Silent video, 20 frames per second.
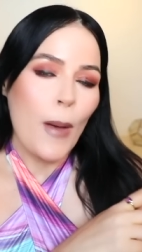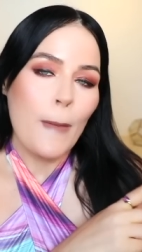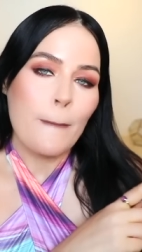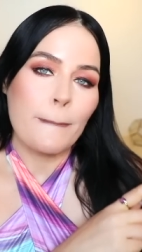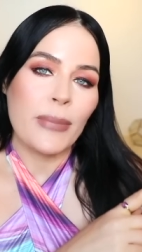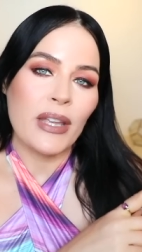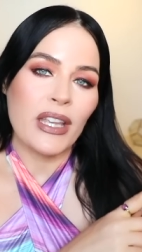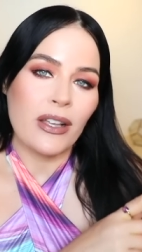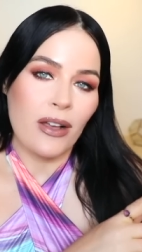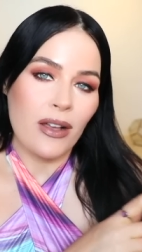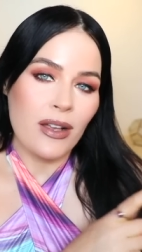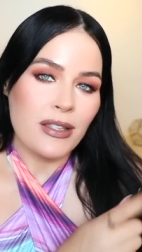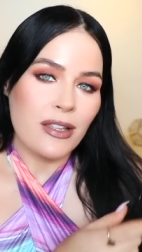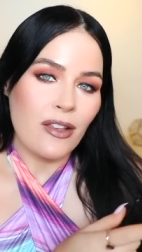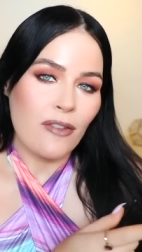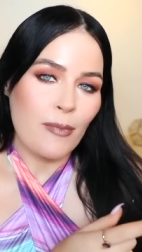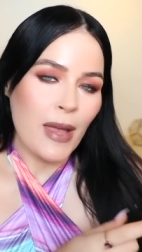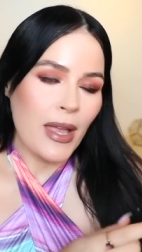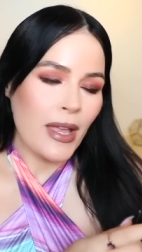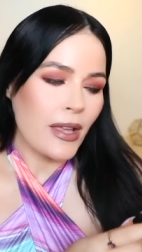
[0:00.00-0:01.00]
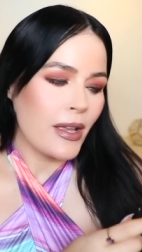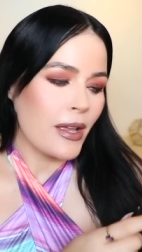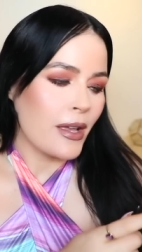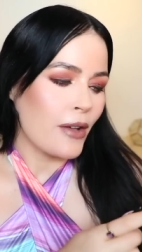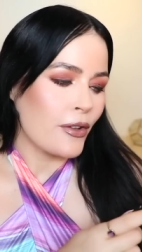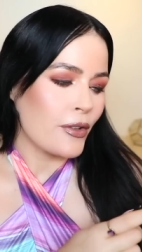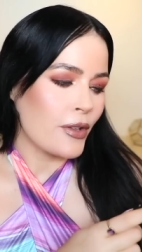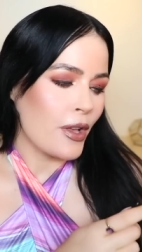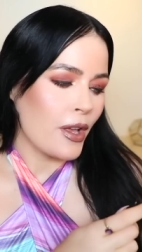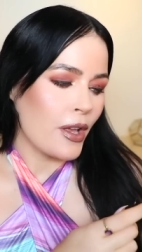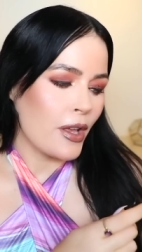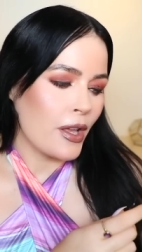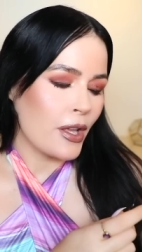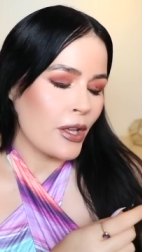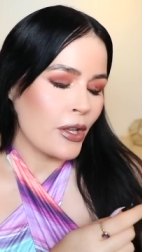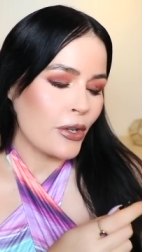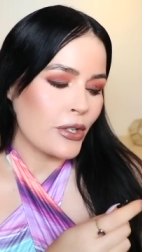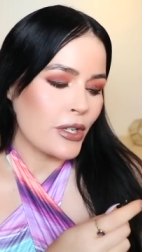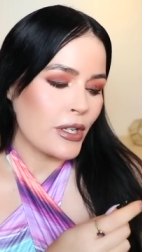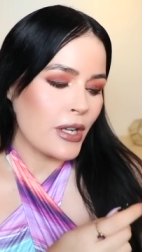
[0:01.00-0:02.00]
because of my
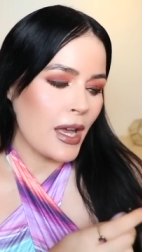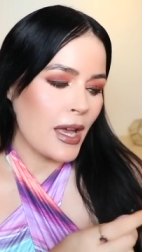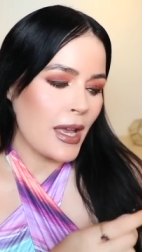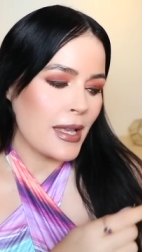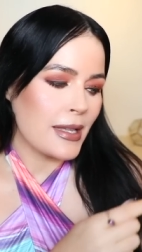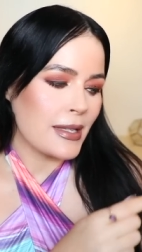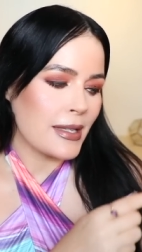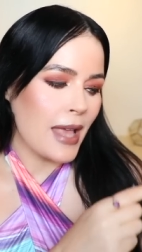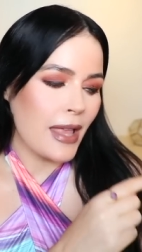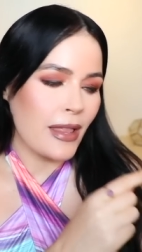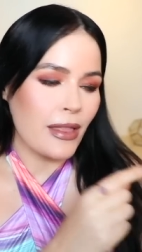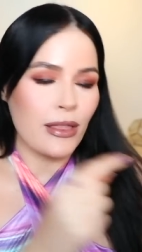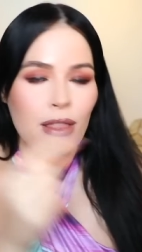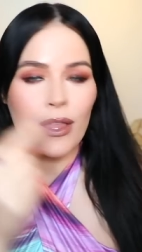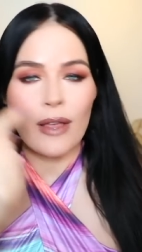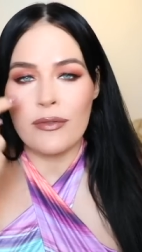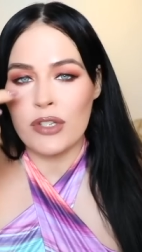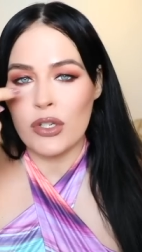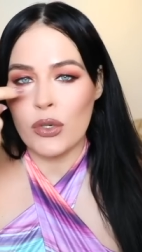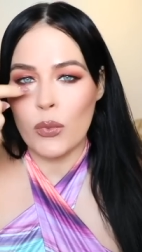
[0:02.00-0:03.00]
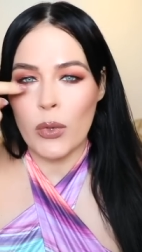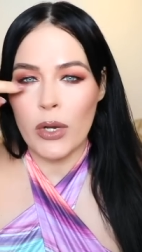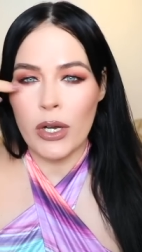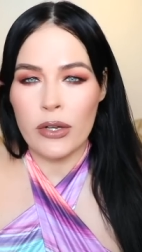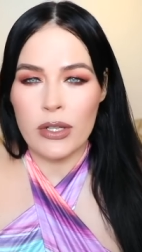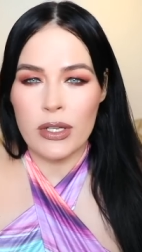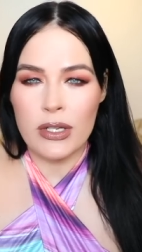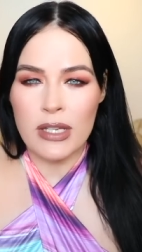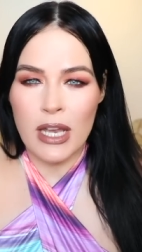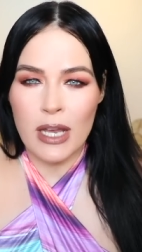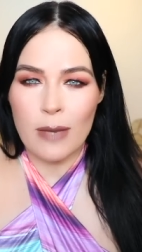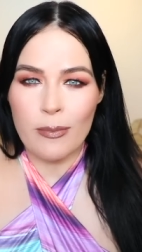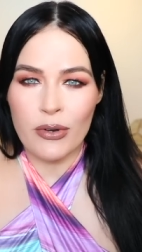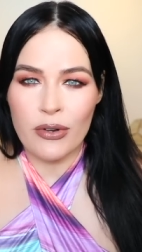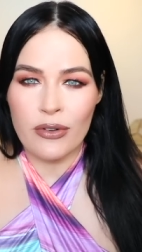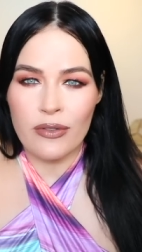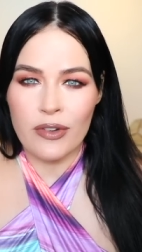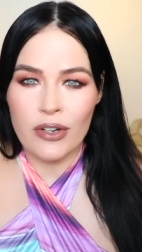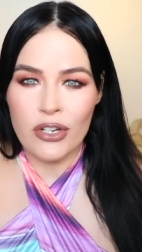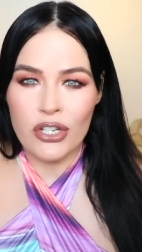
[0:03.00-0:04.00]
hooded eyes. I love to wear the
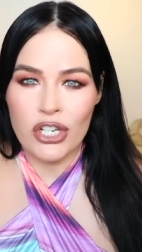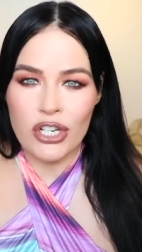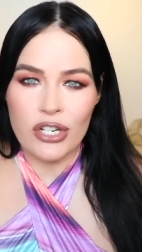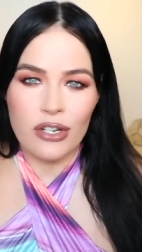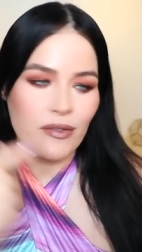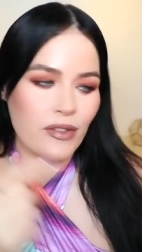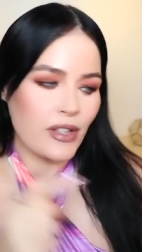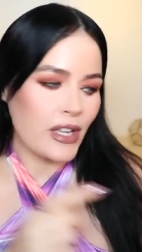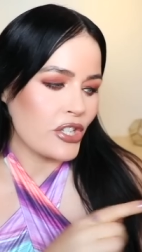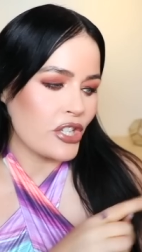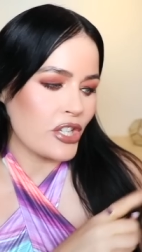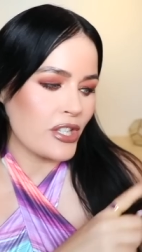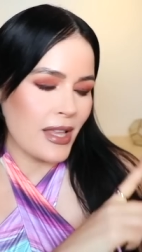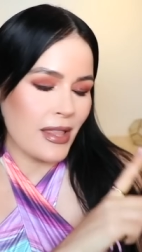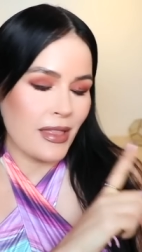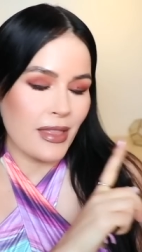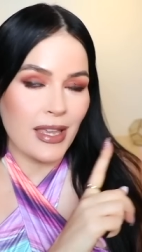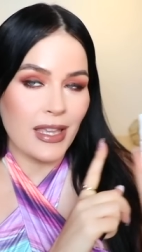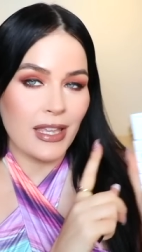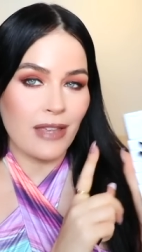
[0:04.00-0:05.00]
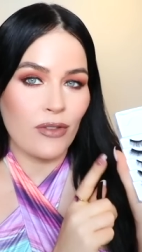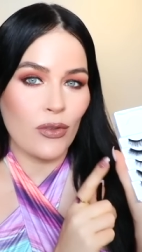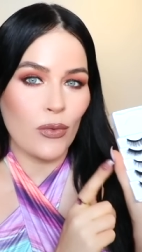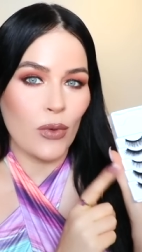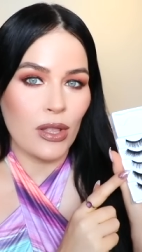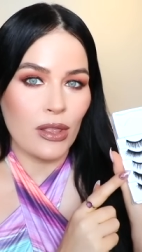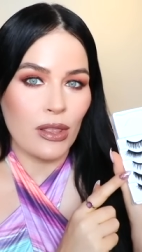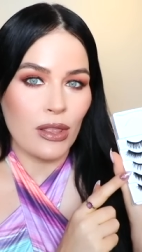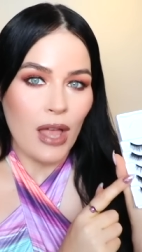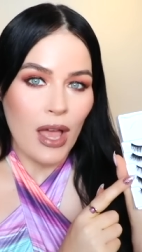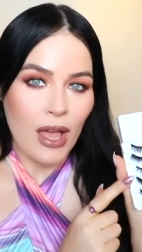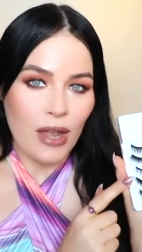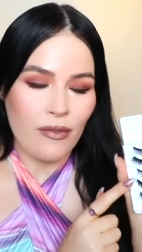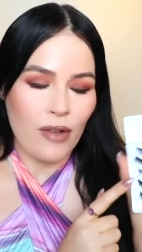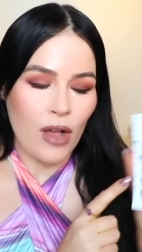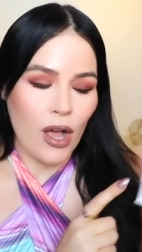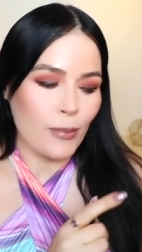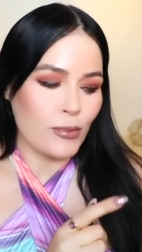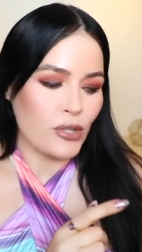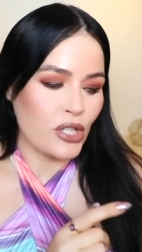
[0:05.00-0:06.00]
tapered version of lashes, and they give you a lot of
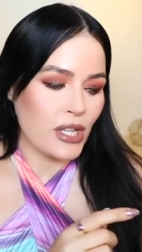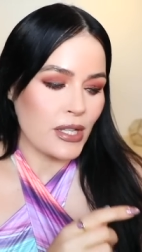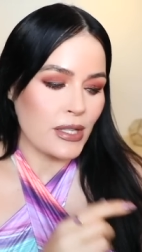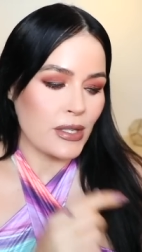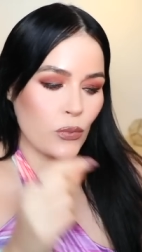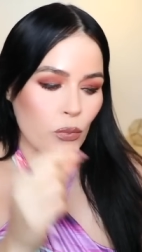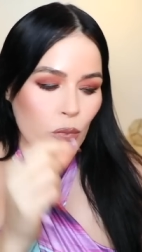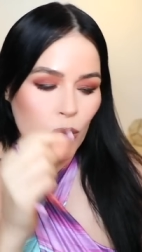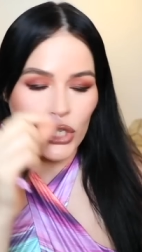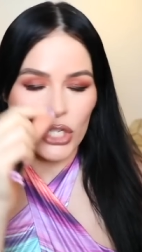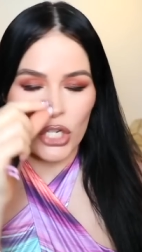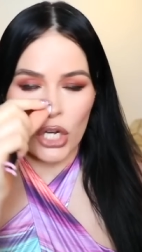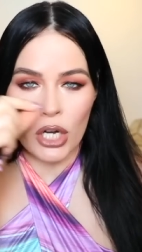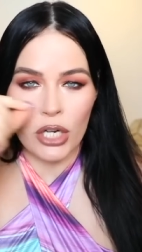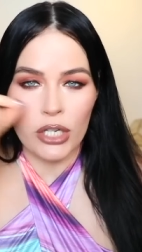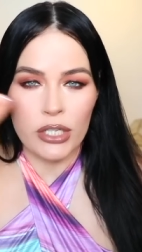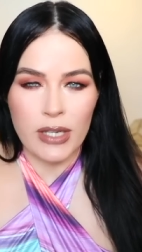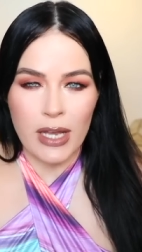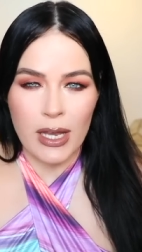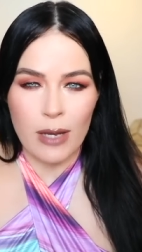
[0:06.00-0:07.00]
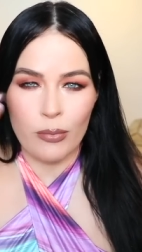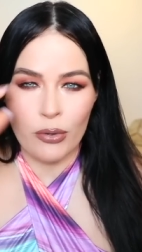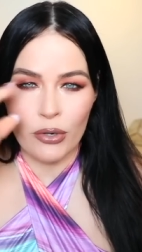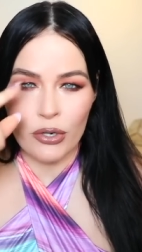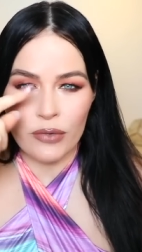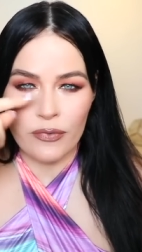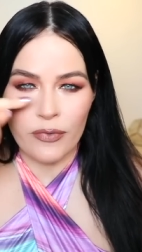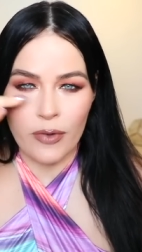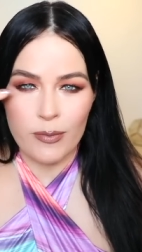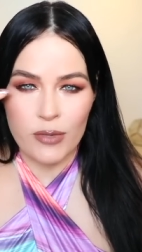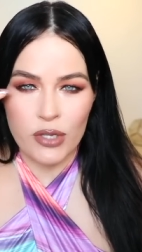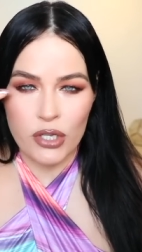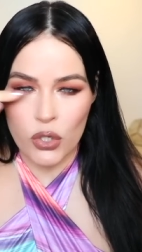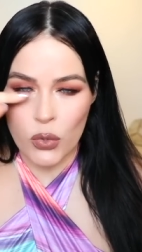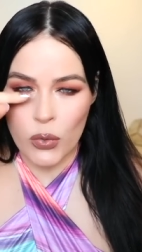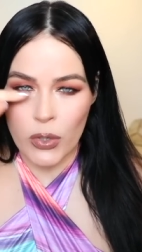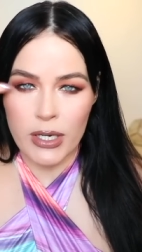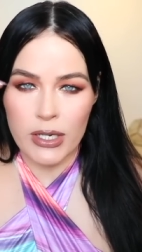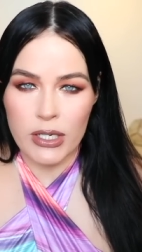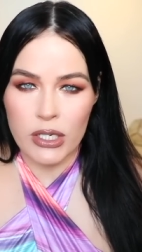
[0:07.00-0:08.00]
options which are tapered from
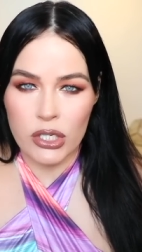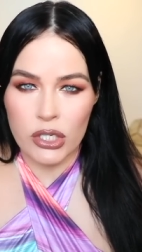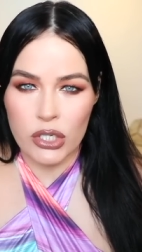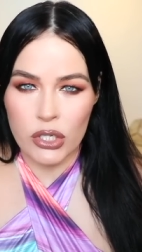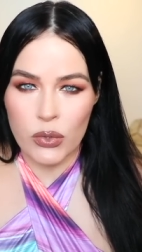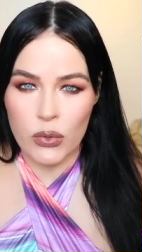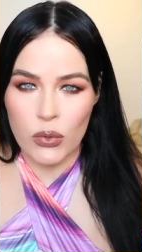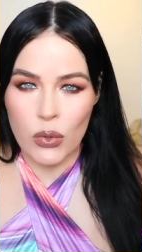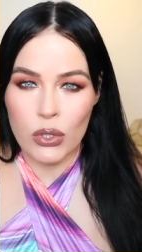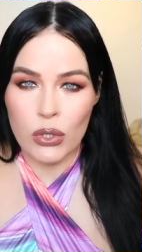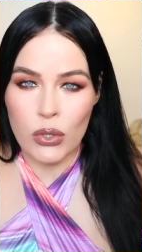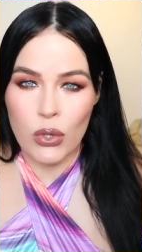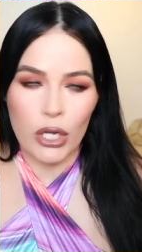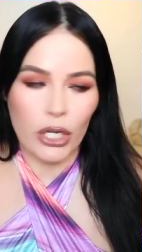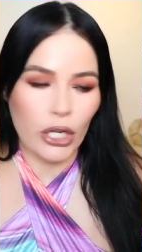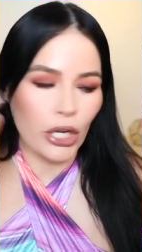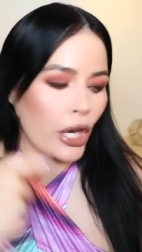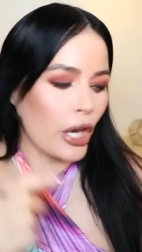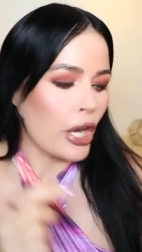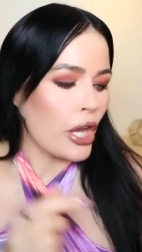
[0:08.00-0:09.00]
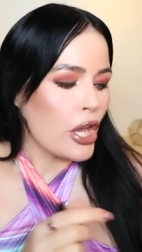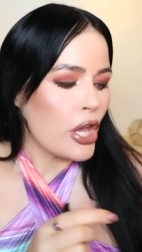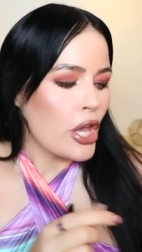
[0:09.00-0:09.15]
shortened to longer.